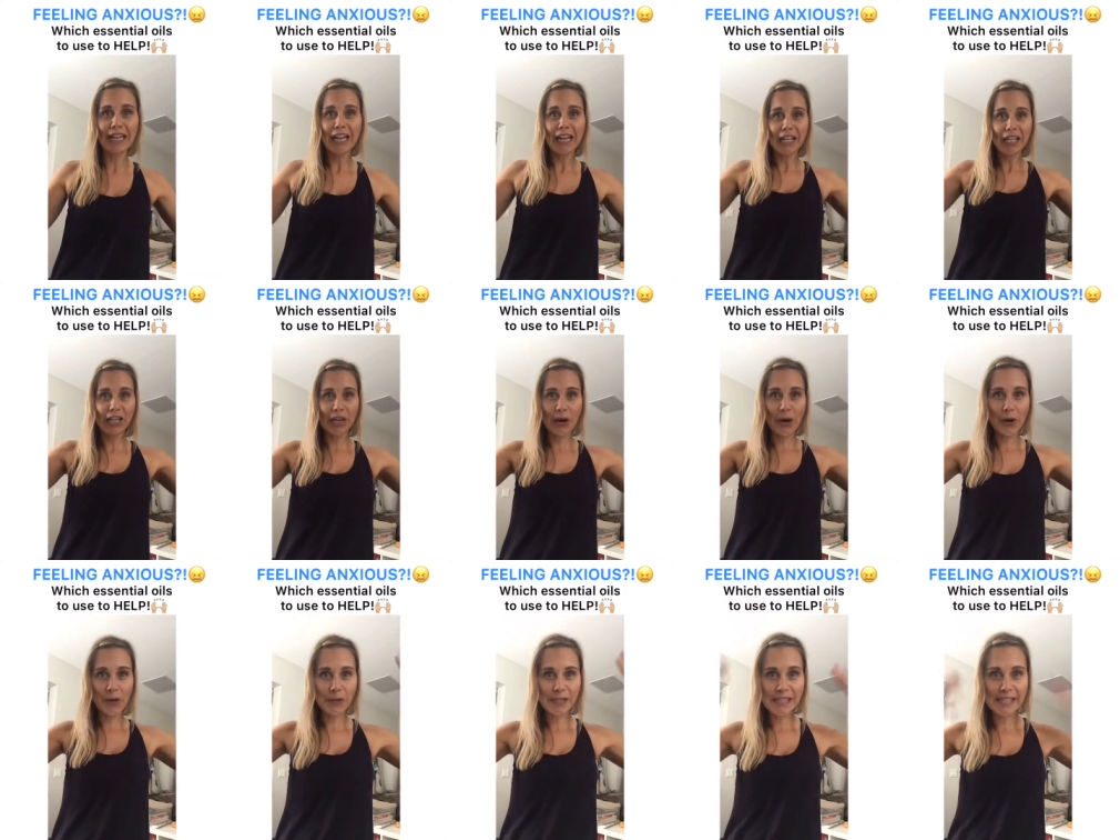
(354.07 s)
you
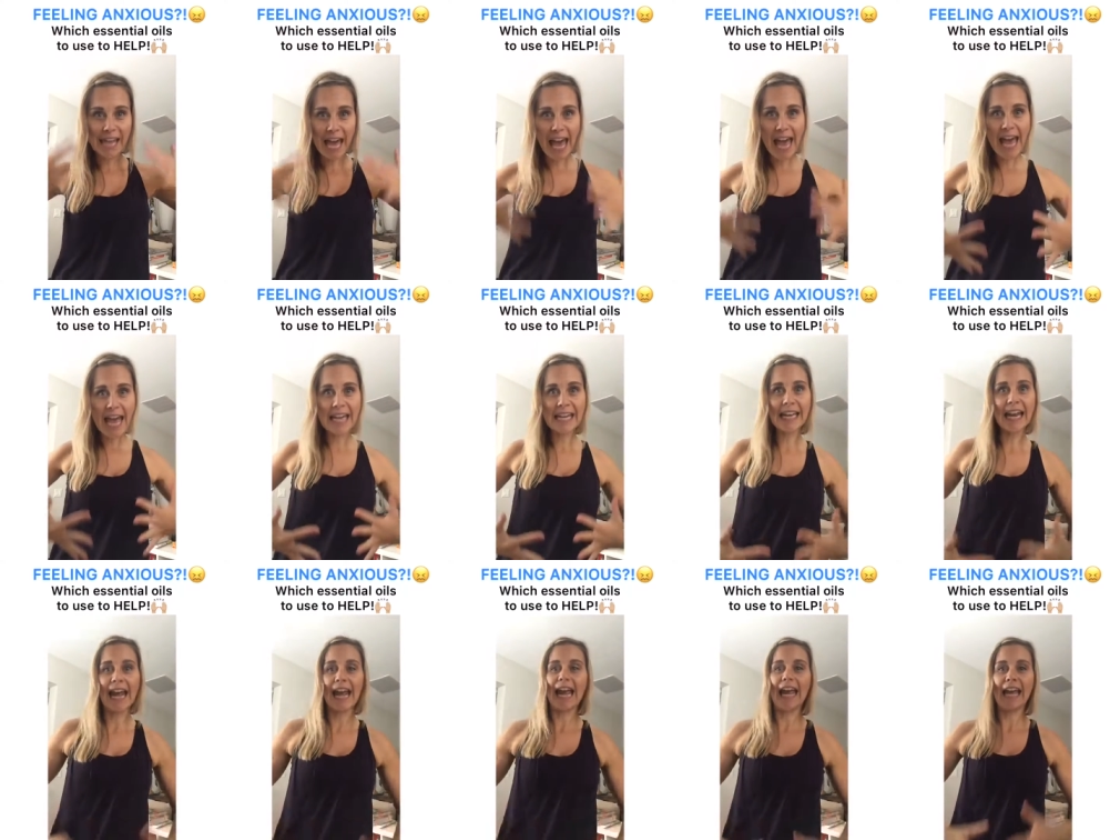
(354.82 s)
know, zen
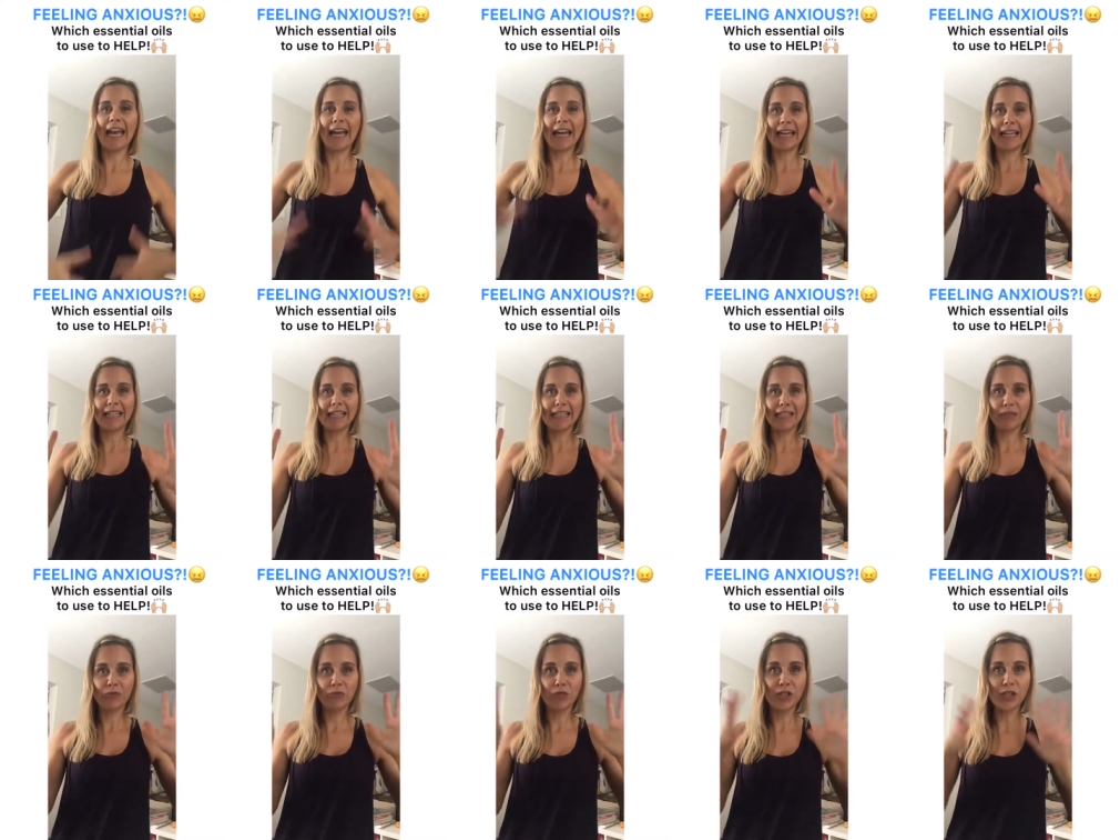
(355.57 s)
and
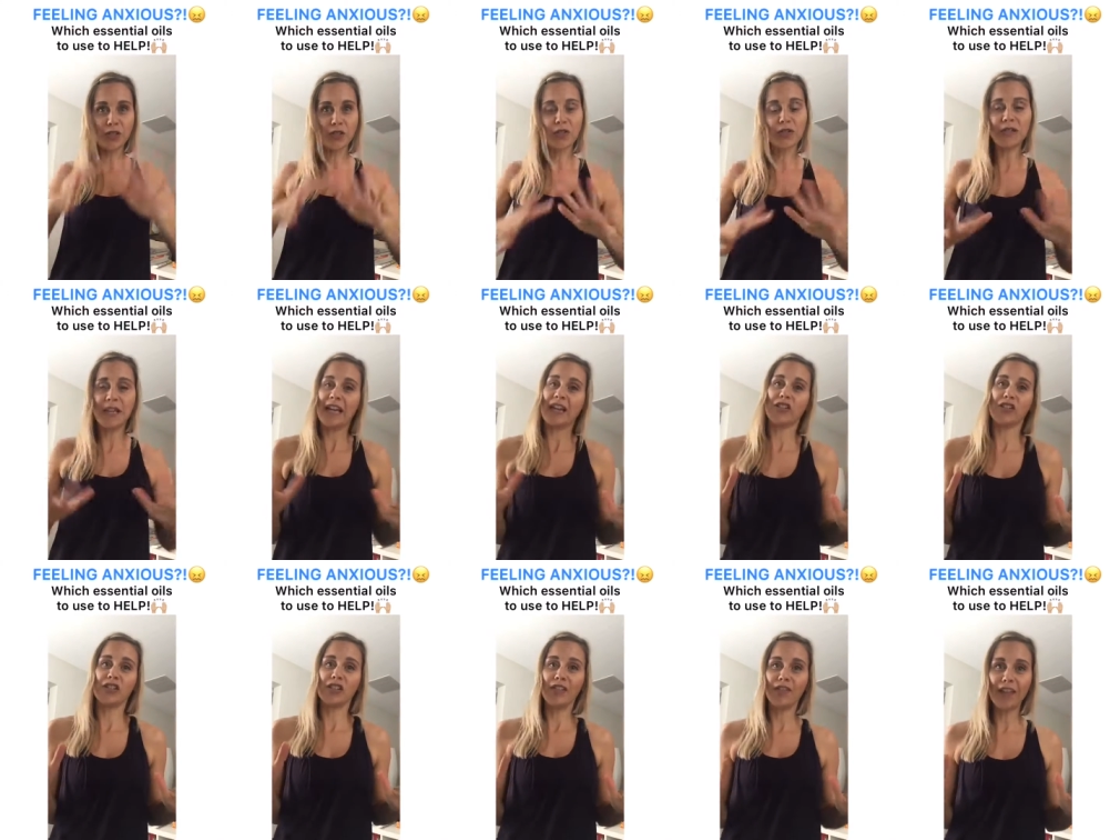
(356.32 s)
reduce those
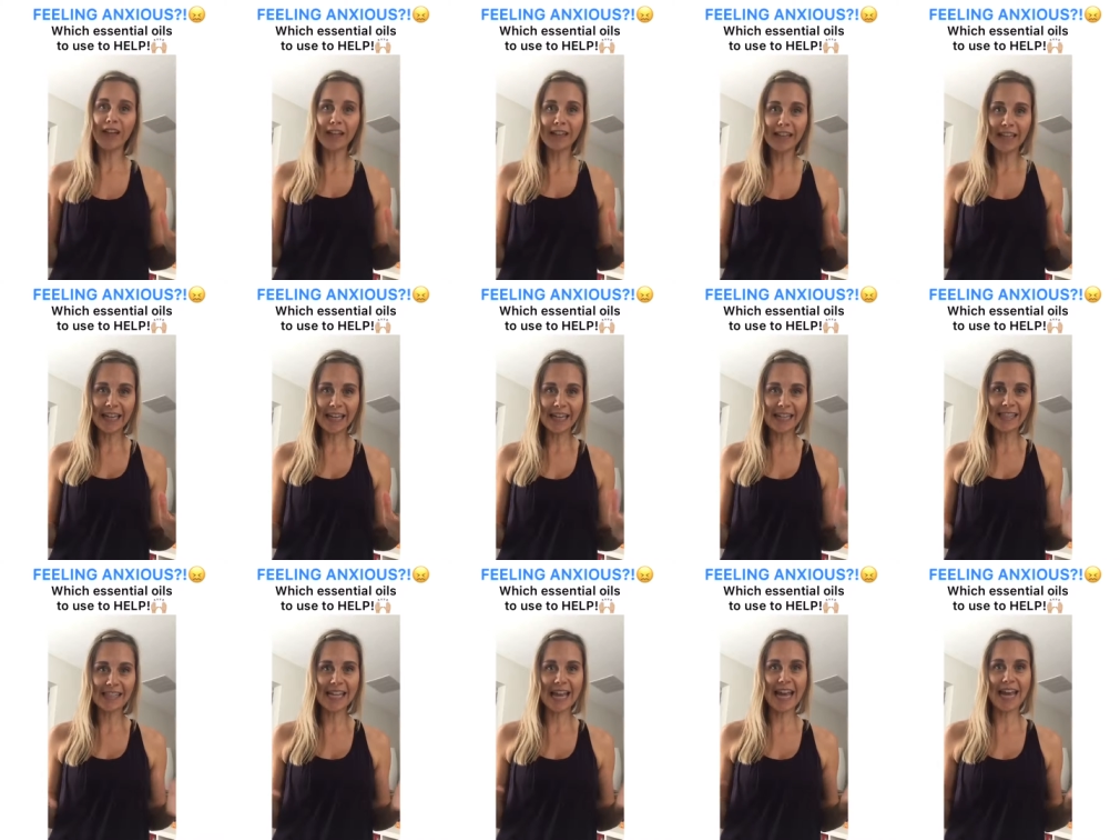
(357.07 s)
anxious
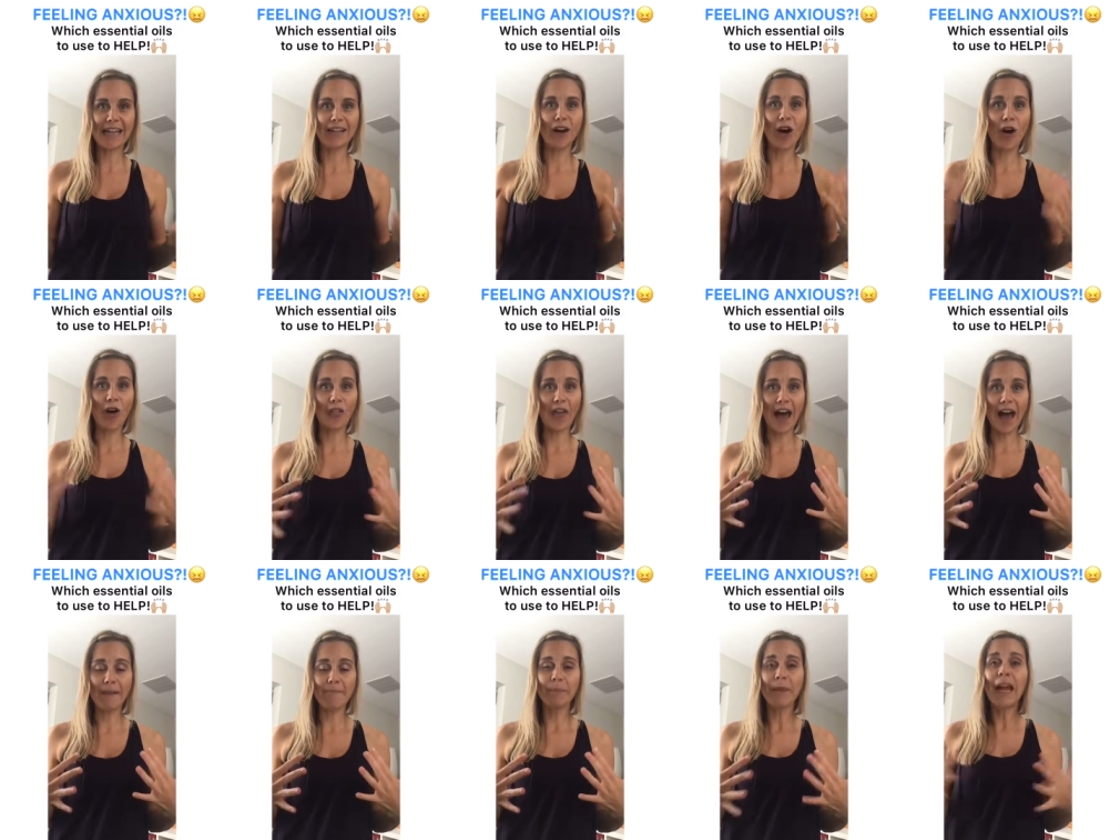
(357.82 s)
feelings and all
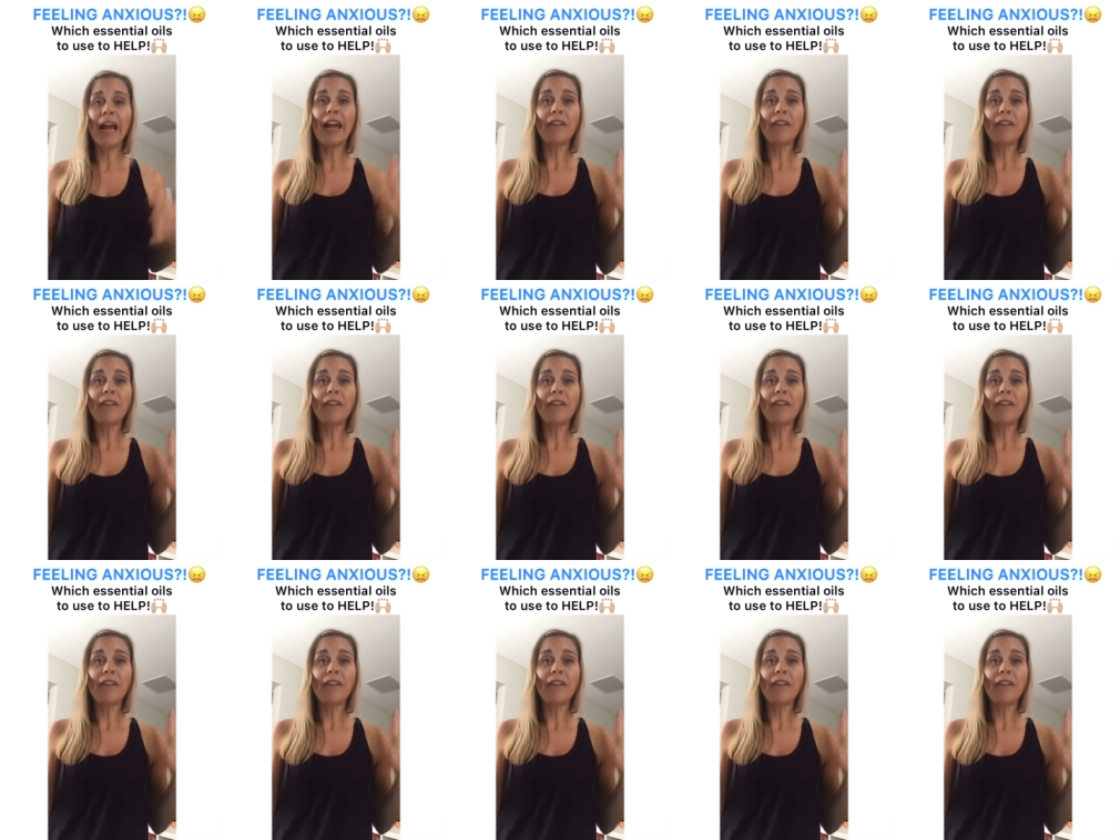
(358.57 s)
that.